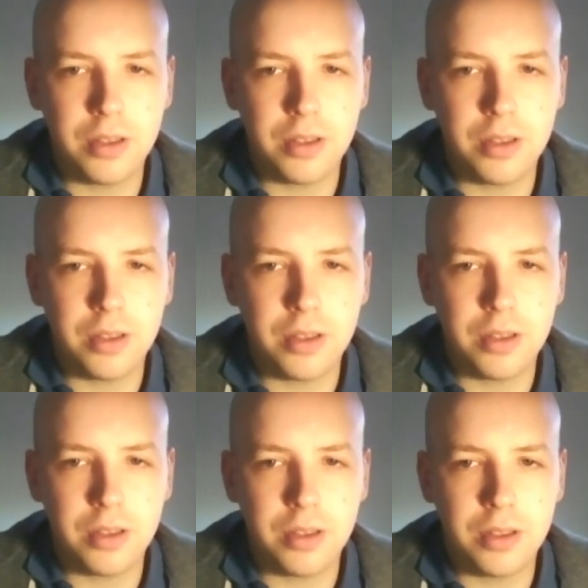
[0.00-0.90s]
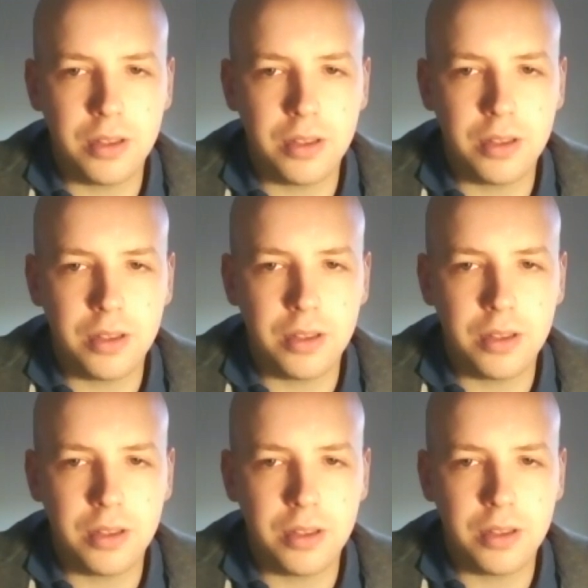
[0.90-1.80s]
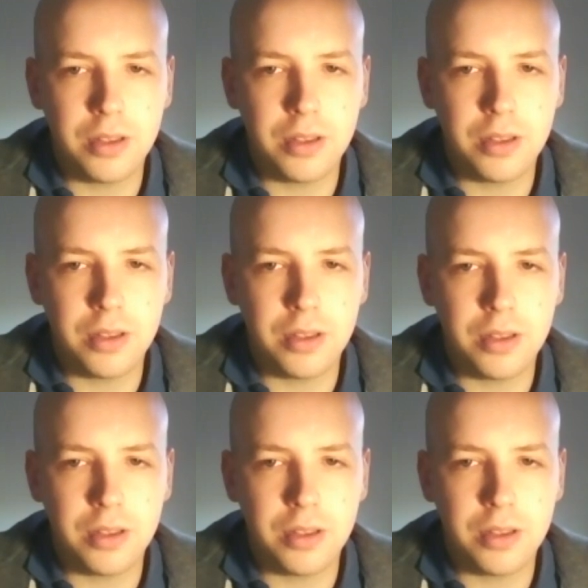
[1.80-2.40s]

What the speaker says: system is similar,